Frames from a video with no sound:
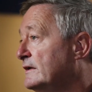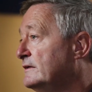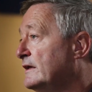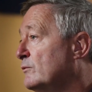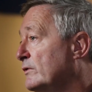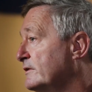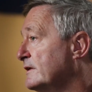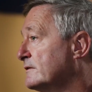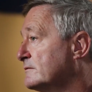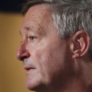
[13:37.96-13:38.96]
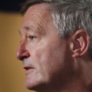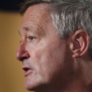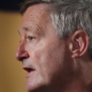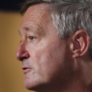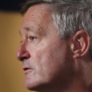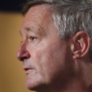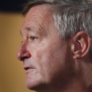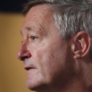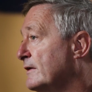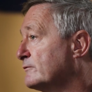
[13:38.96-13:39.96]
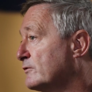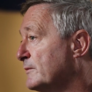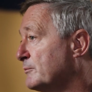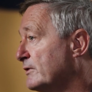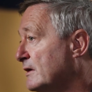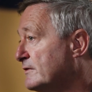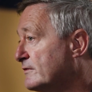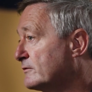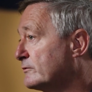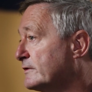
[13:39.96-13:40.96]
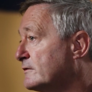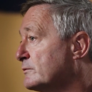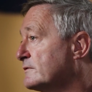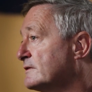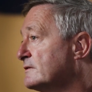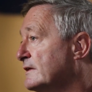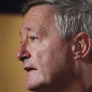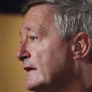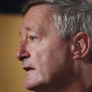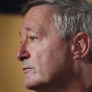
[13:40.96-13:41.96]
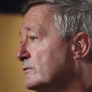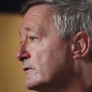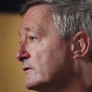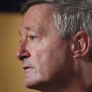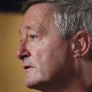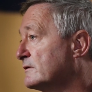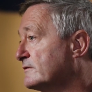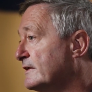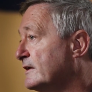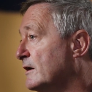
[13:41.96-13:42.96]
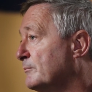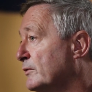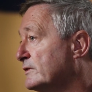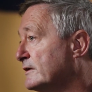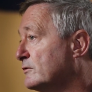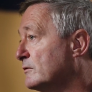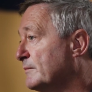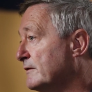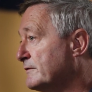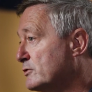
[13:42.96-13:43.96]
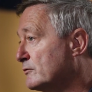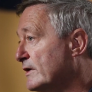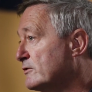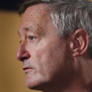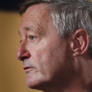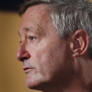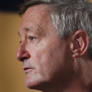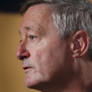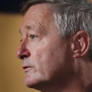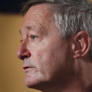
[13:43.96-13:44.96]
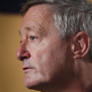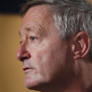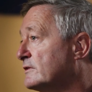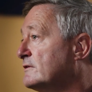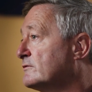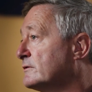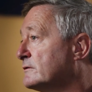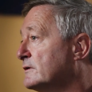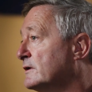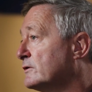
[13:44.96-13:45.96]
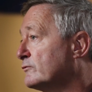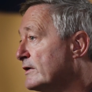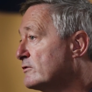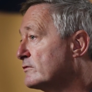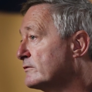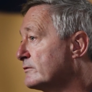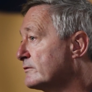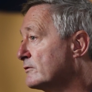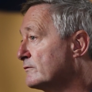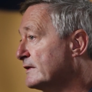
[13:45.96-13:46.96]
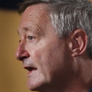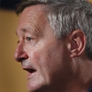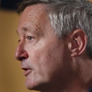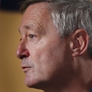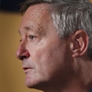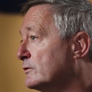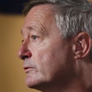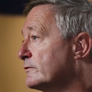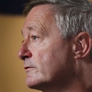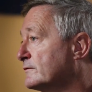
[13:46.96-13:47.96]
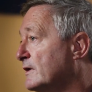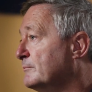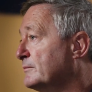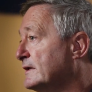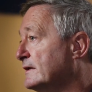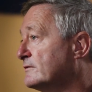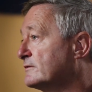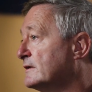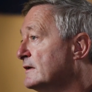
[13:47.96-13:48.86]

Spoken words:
Yeah, one of the big changes we found from the previous stories was that they were setting up what they call beneficial registers of owners. So these are registers of the actual owners of companies.